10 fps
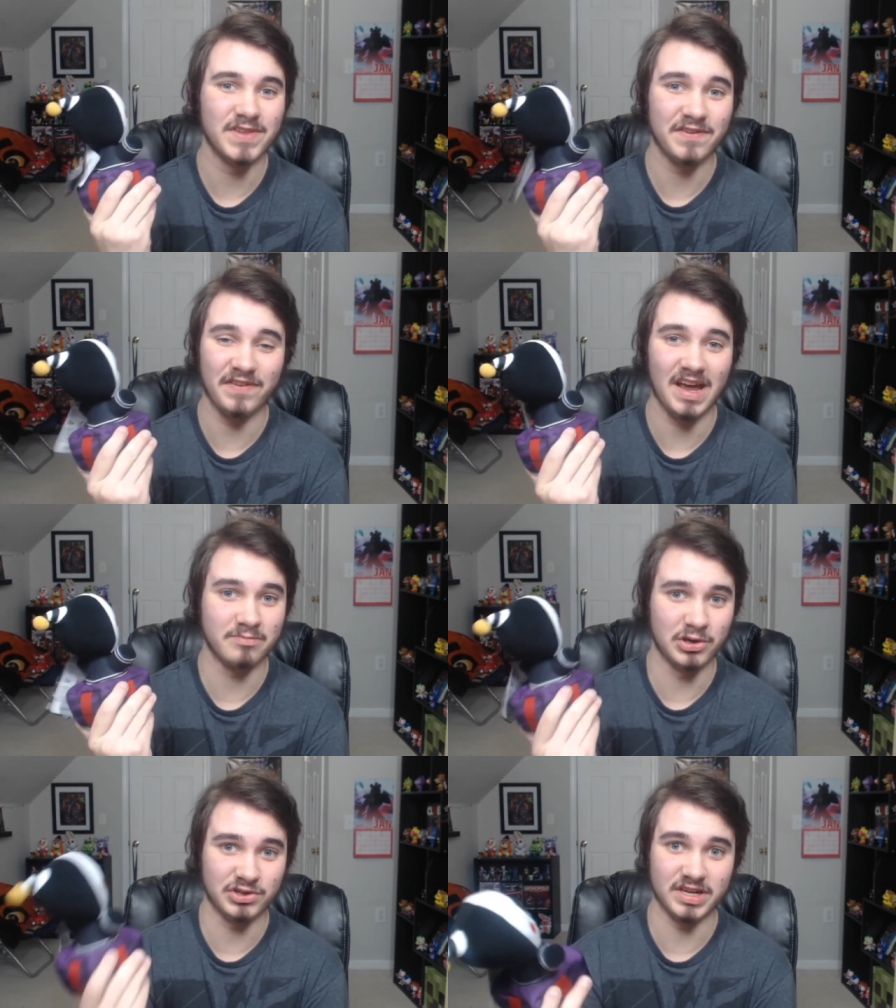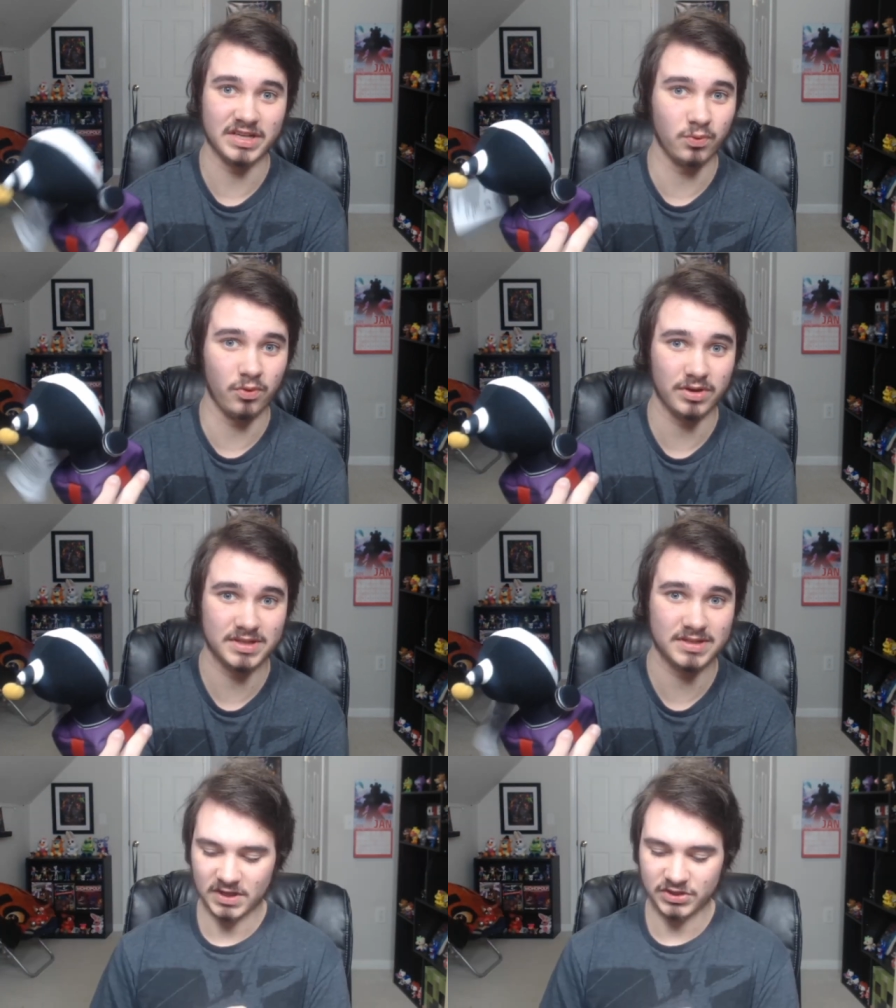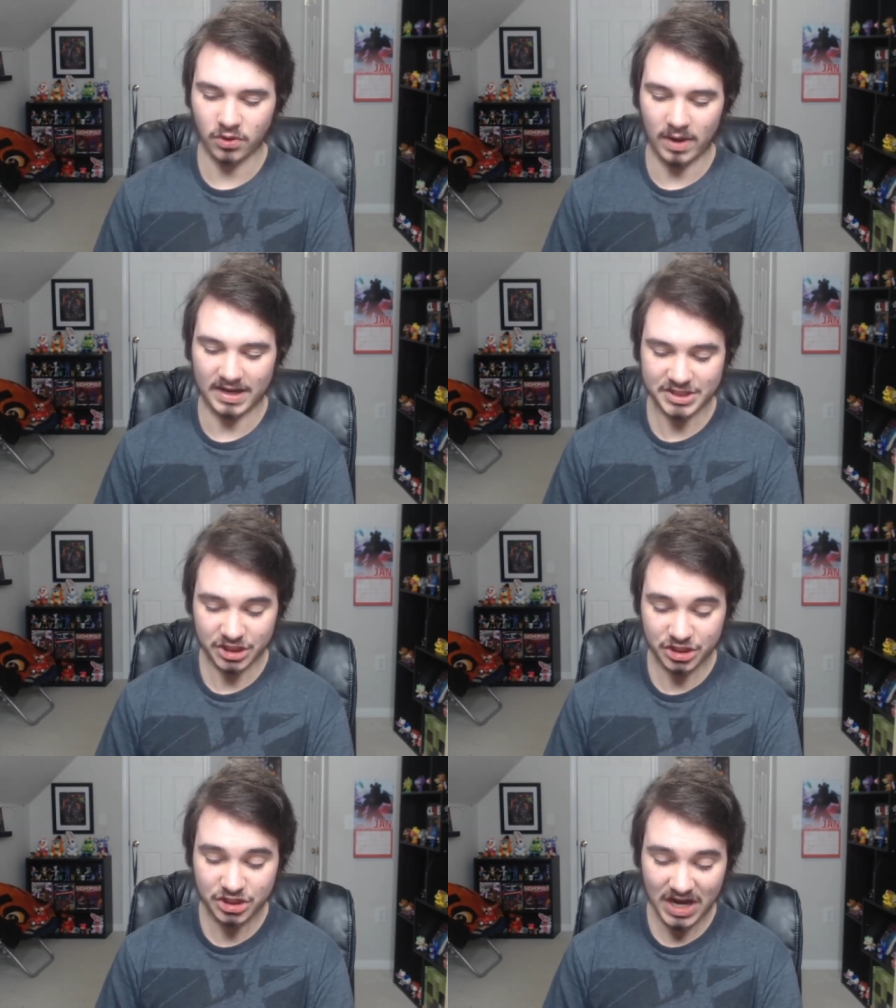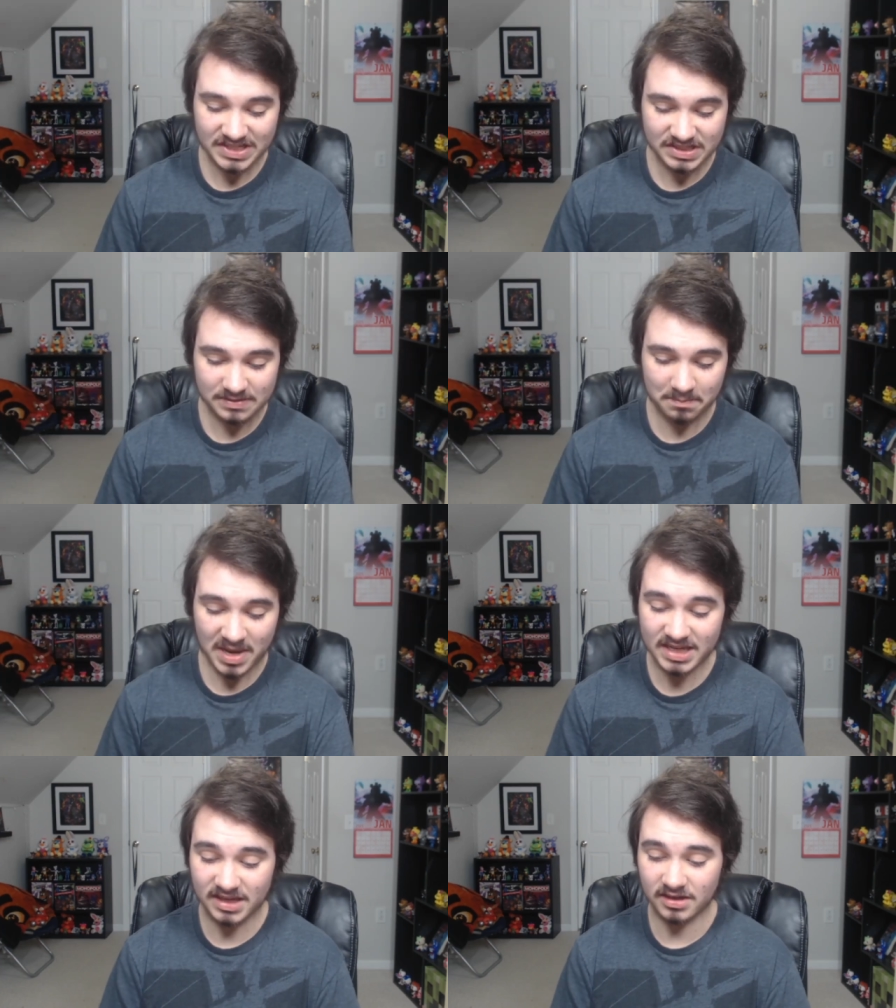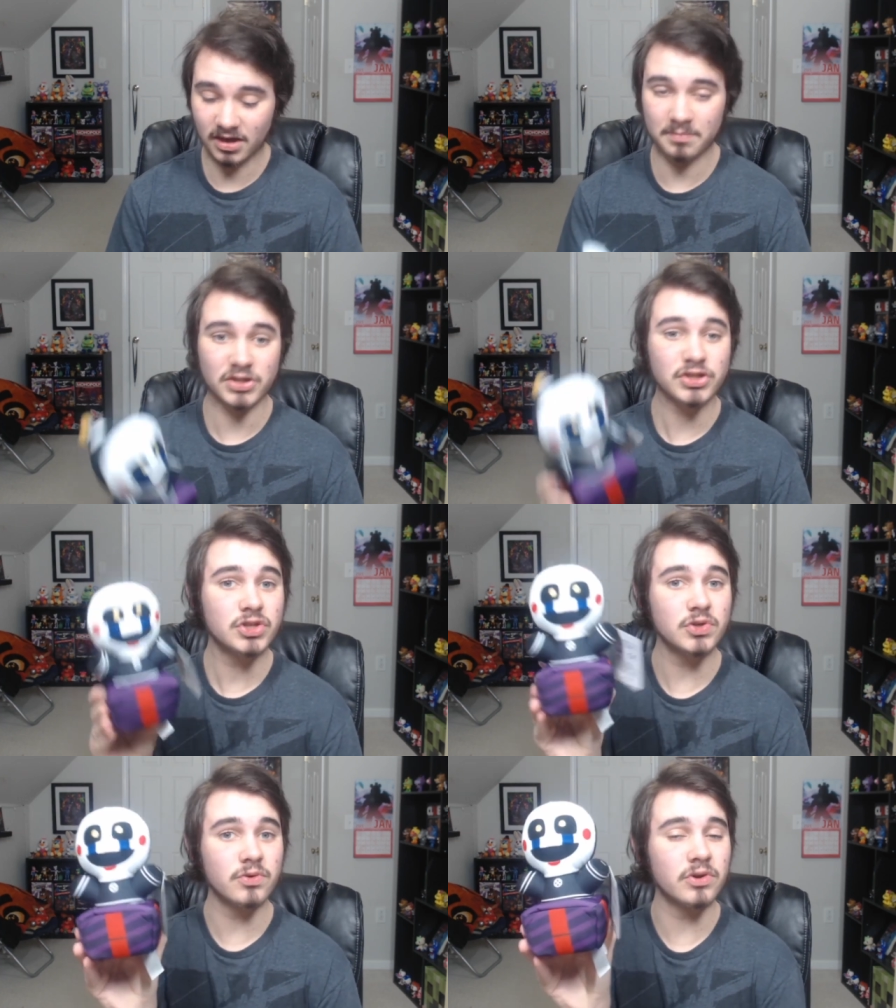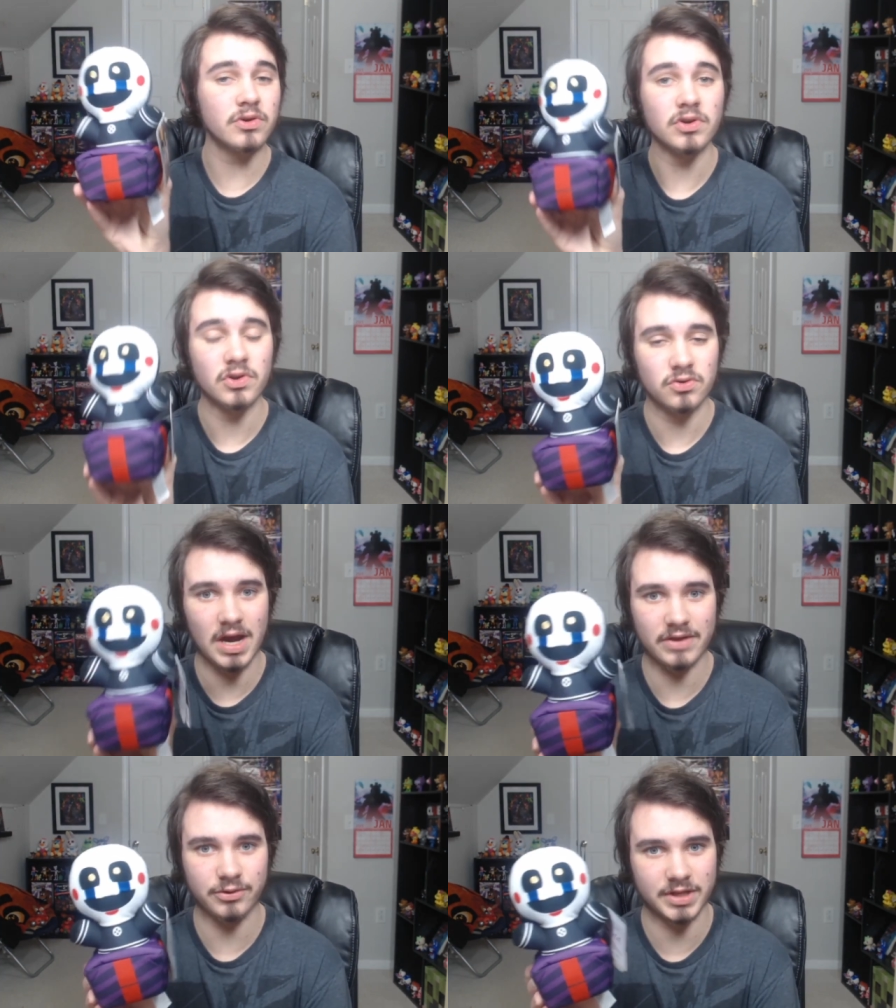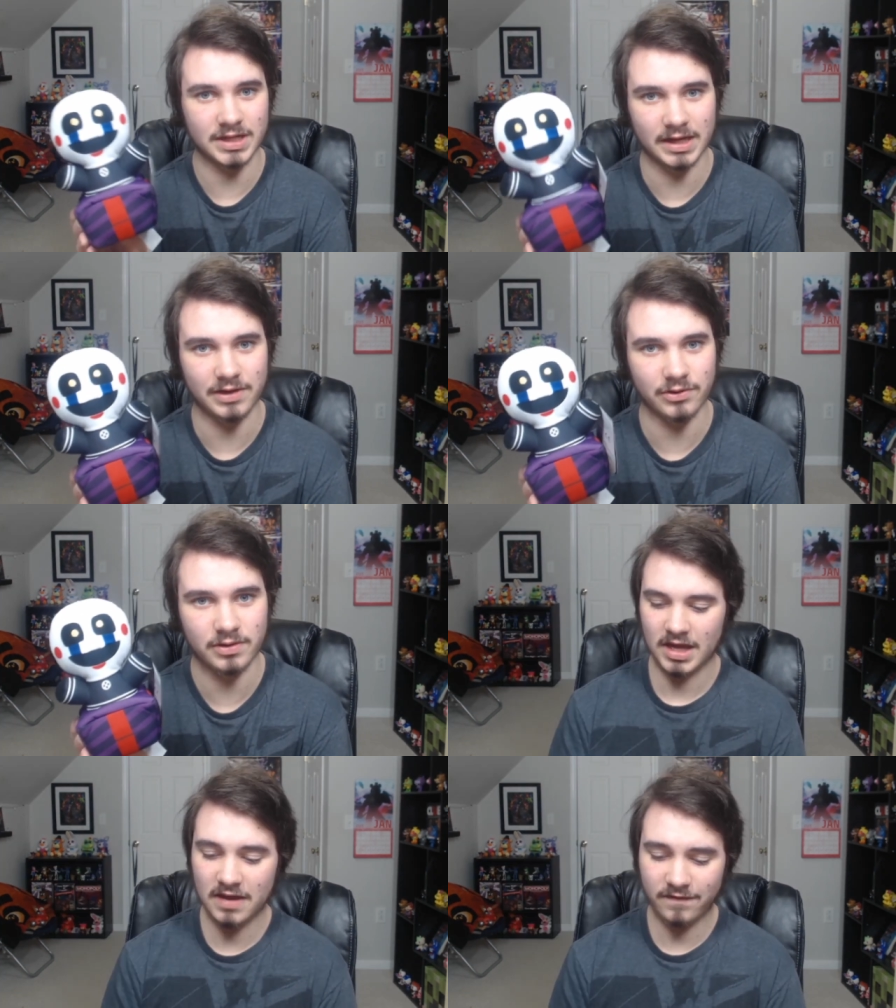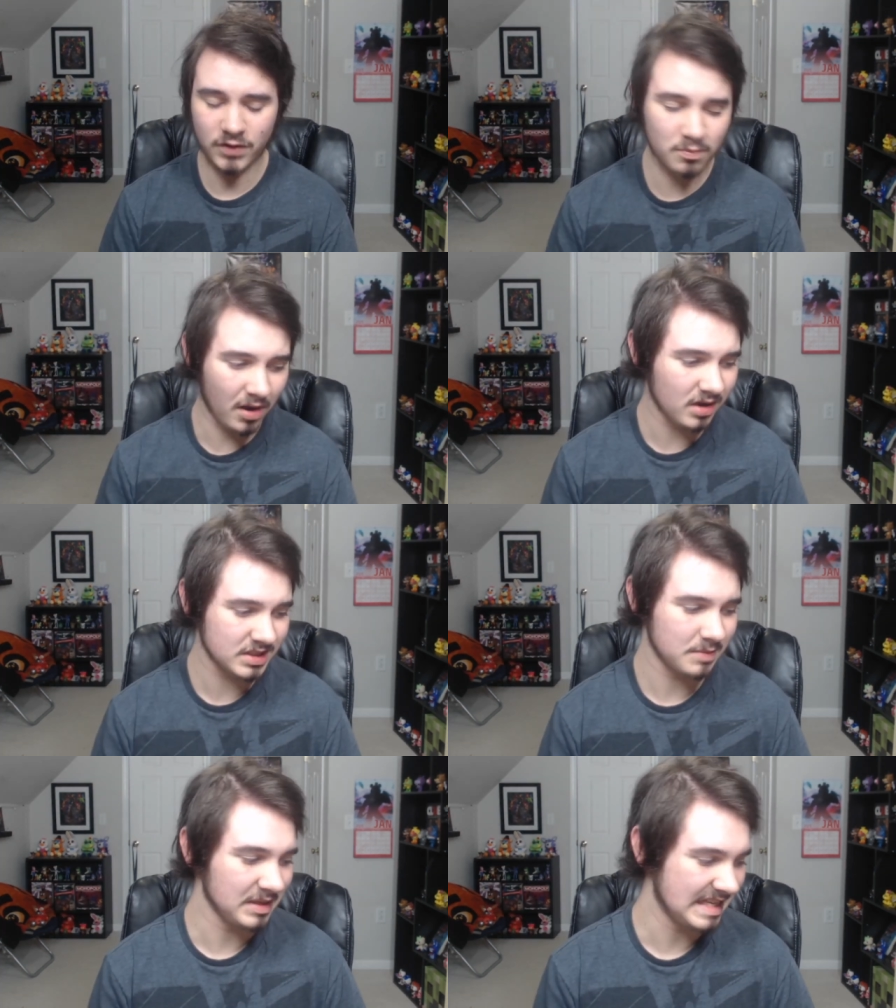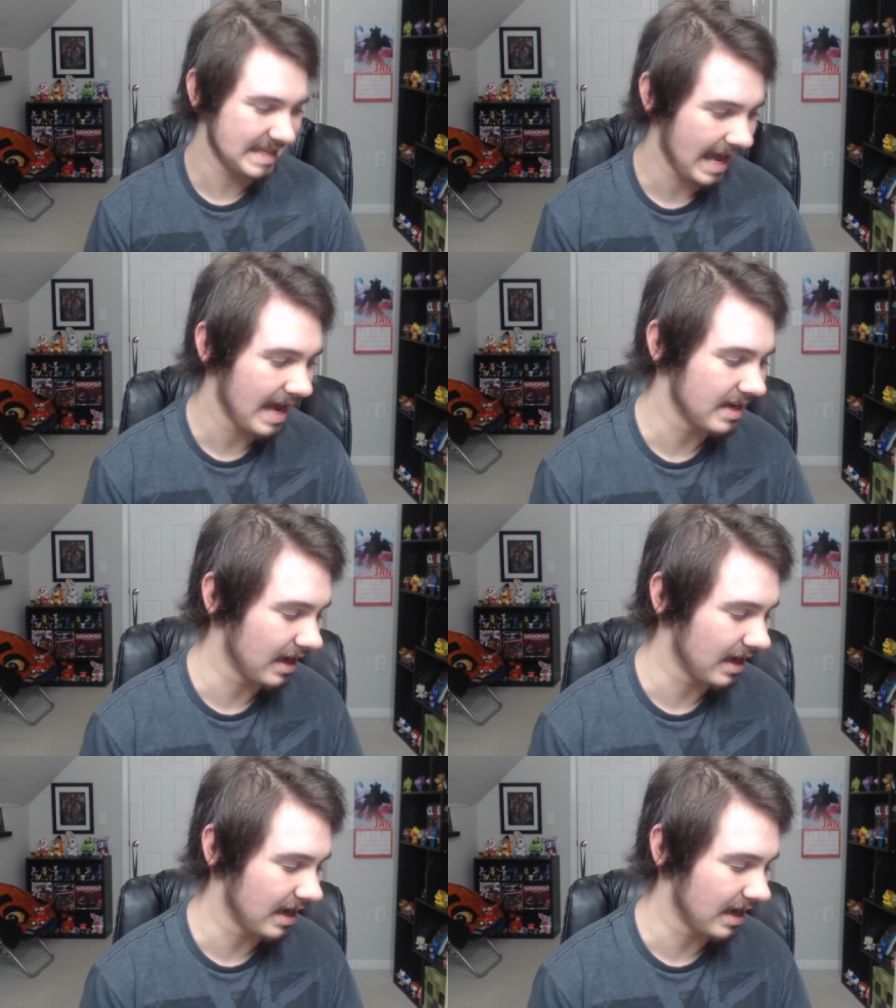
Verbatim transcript: FNAF merchandise works. So, I suggest picking it up sooner rather than later, if you possibly can.